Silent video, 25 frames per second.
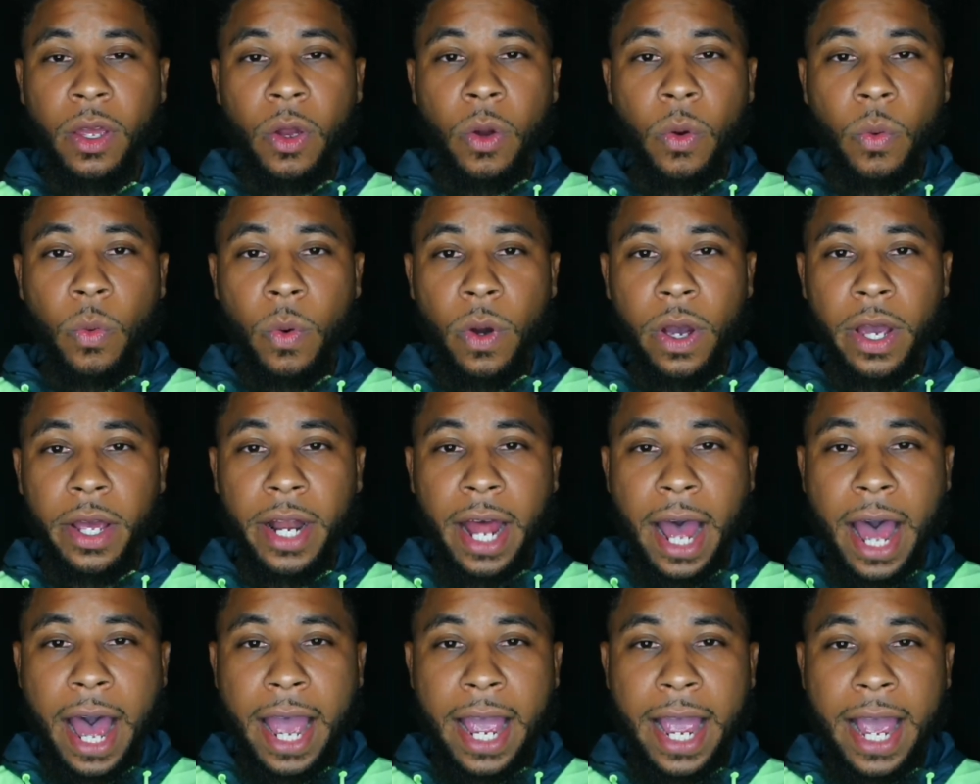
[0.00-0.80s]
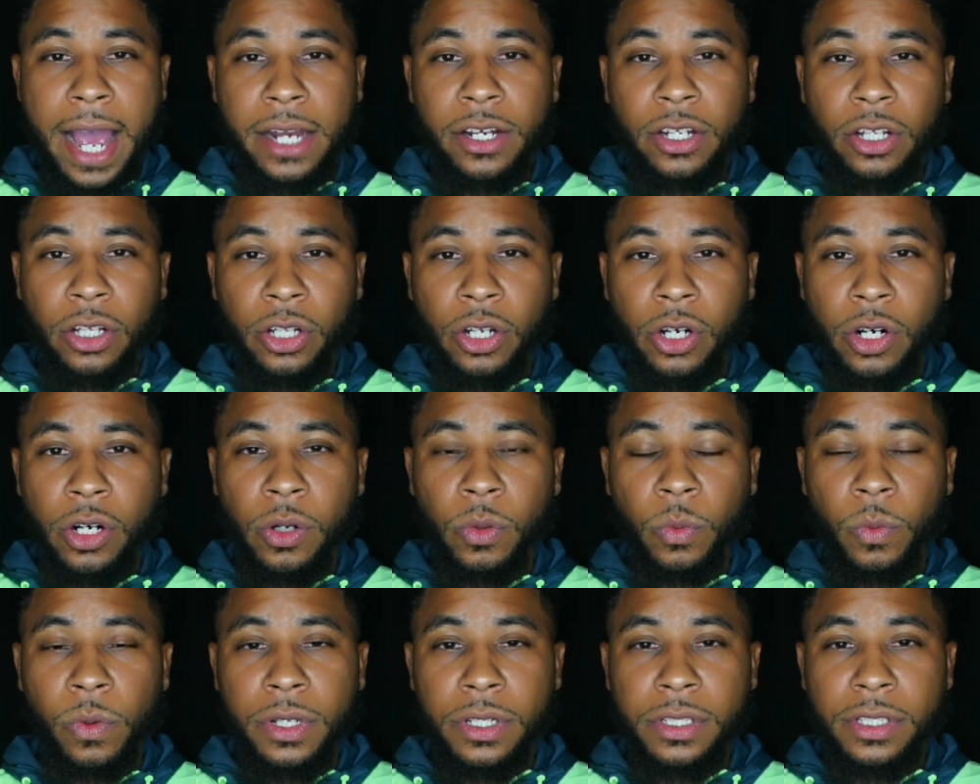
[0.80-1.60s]
What I had to
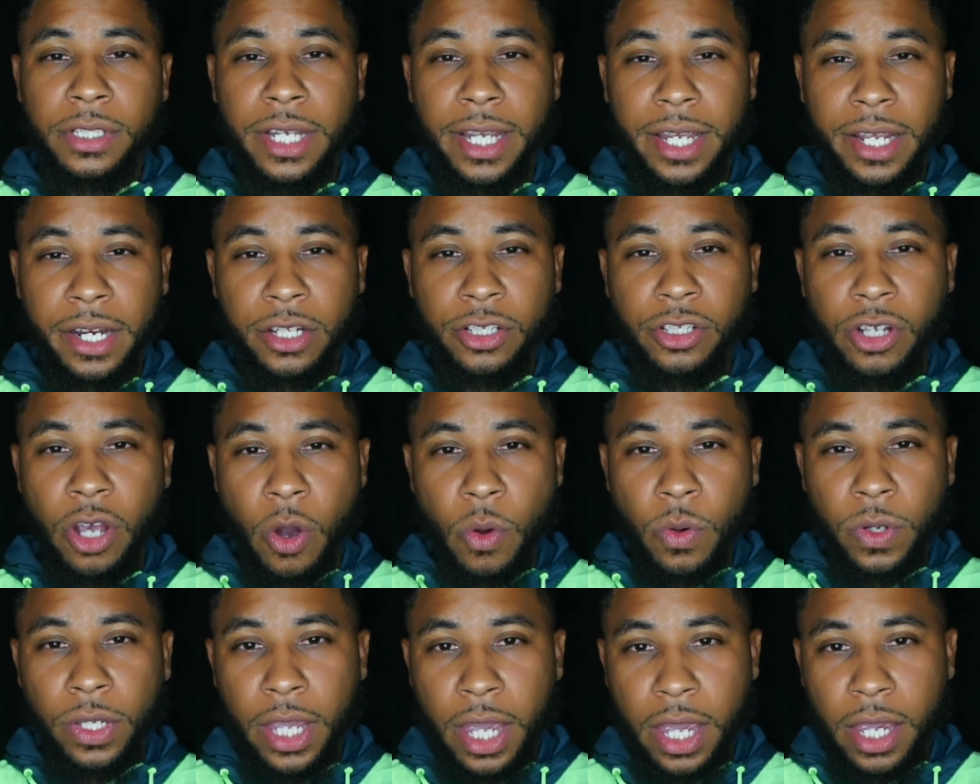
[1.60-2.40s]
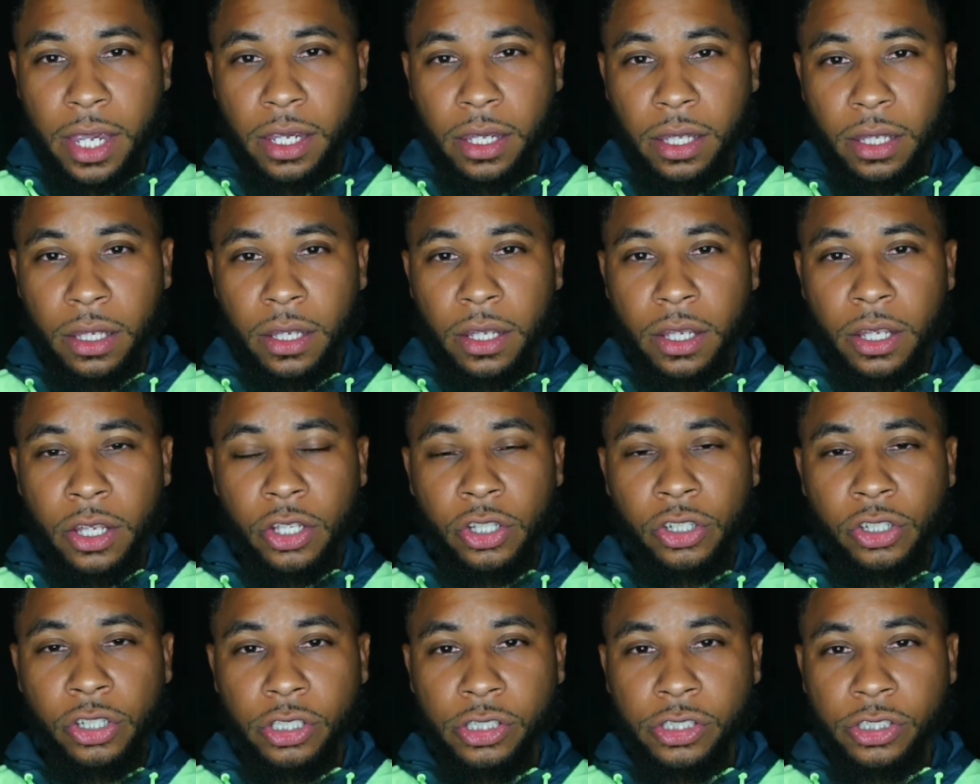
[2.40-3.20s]
learn was it is okay
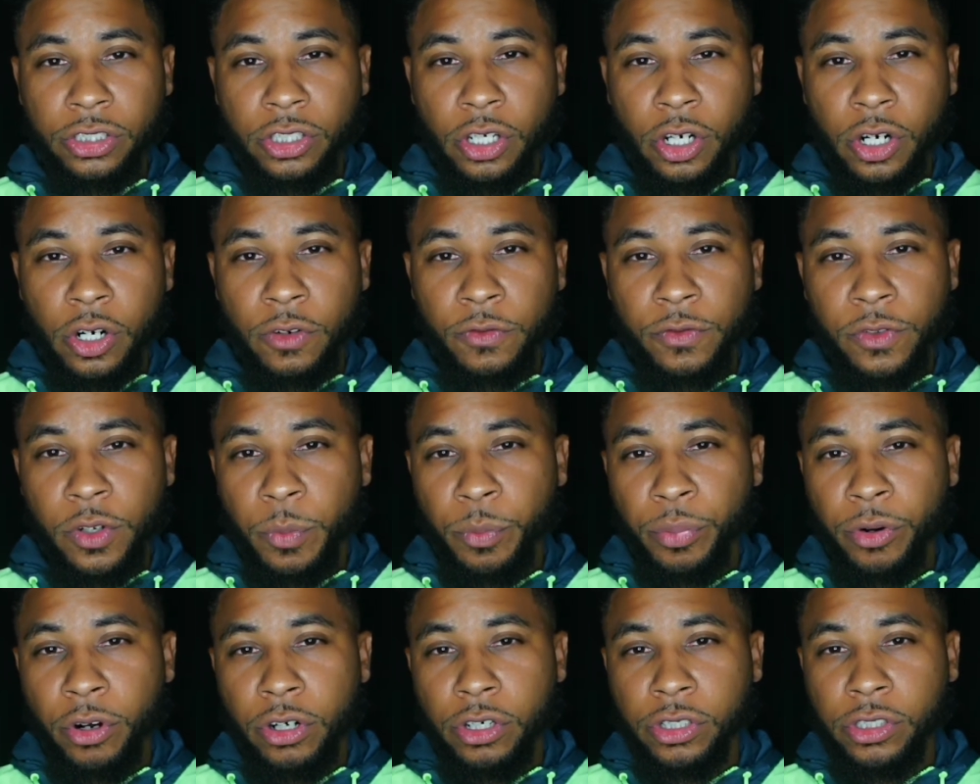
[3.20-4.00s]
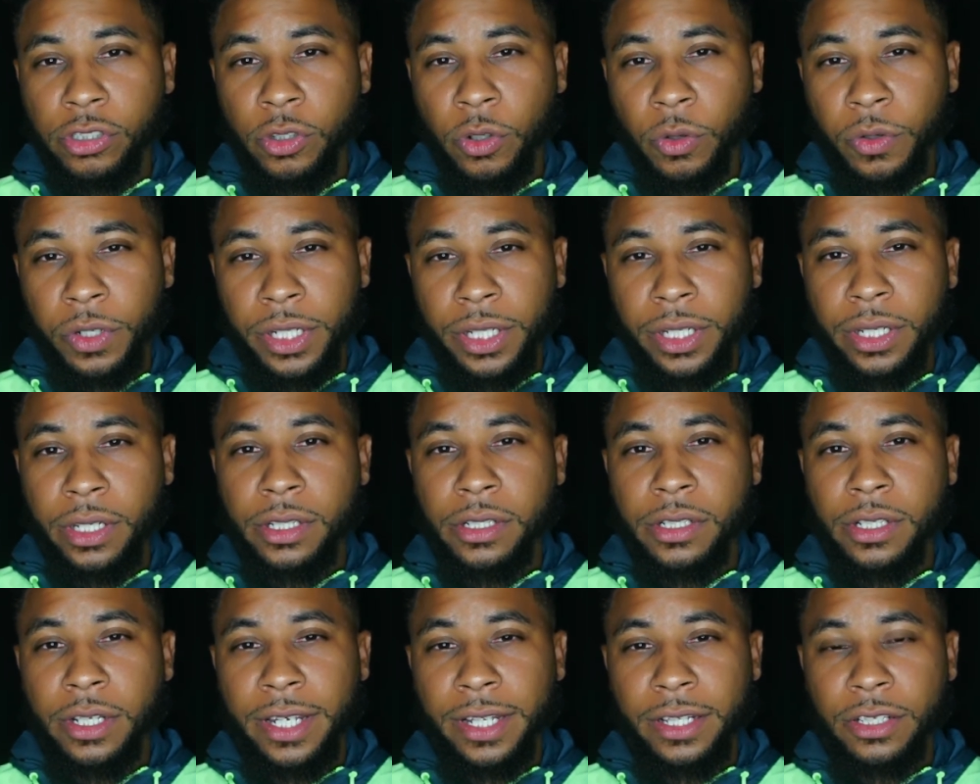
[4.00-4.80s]
to serve your personal
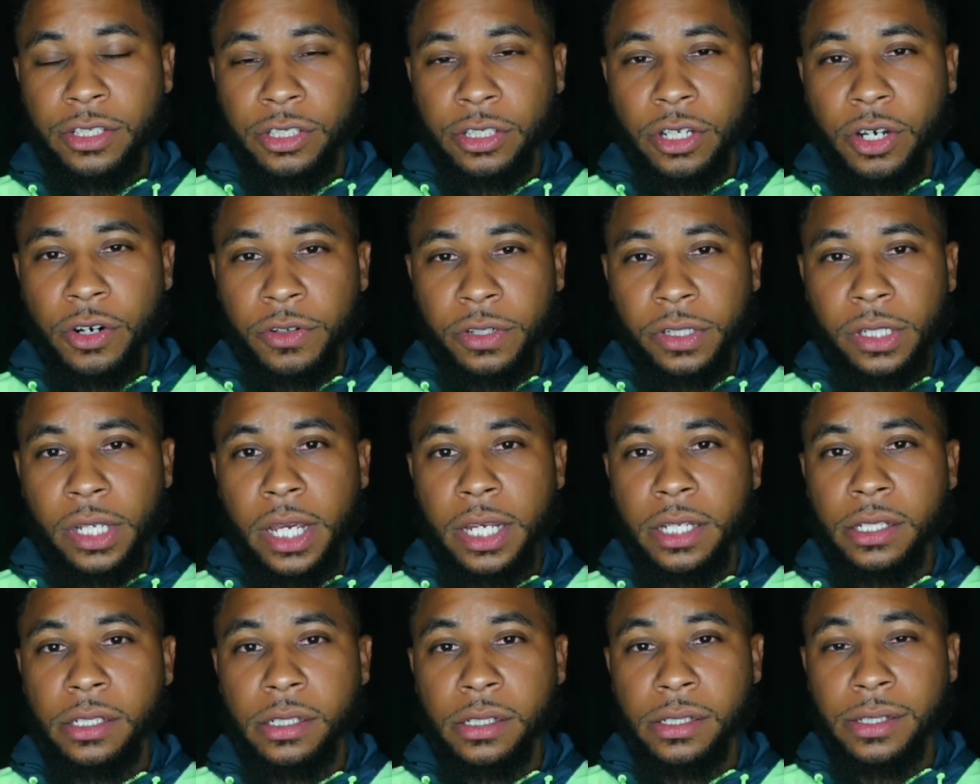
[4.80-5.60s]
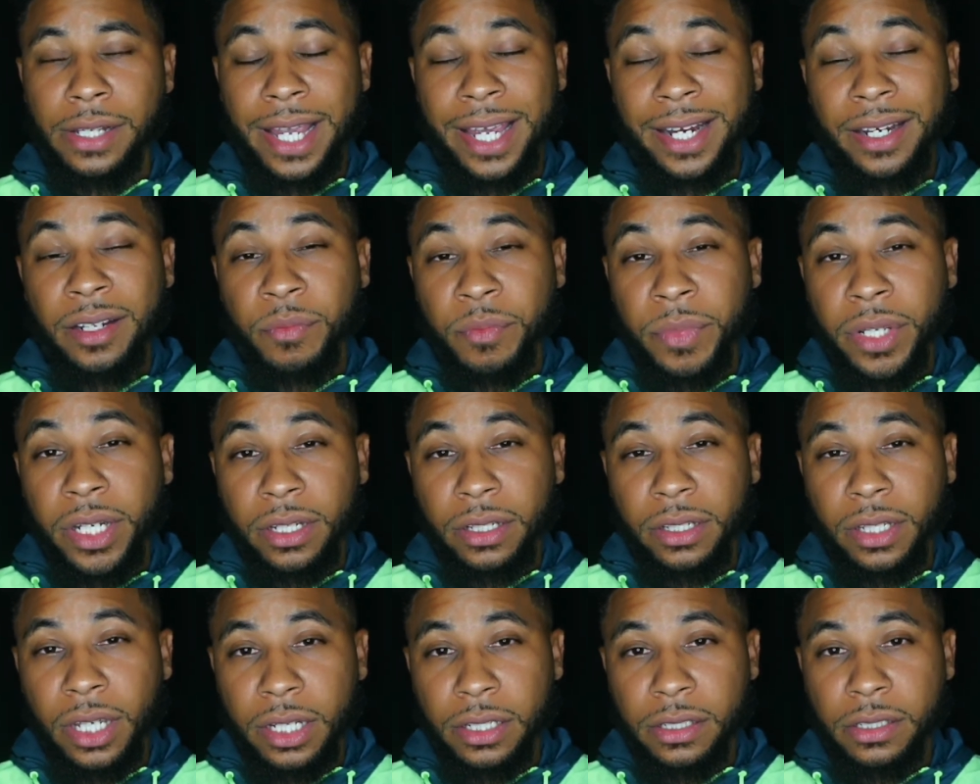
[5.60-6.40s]
needs in certain cases and in
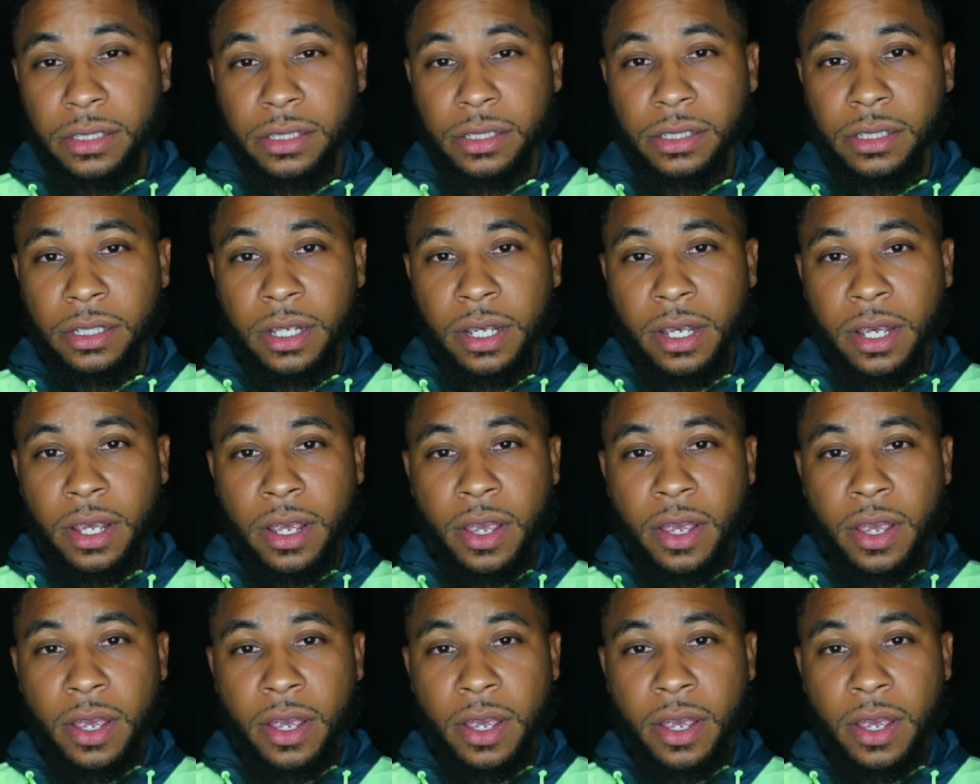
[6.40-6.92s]
many cases.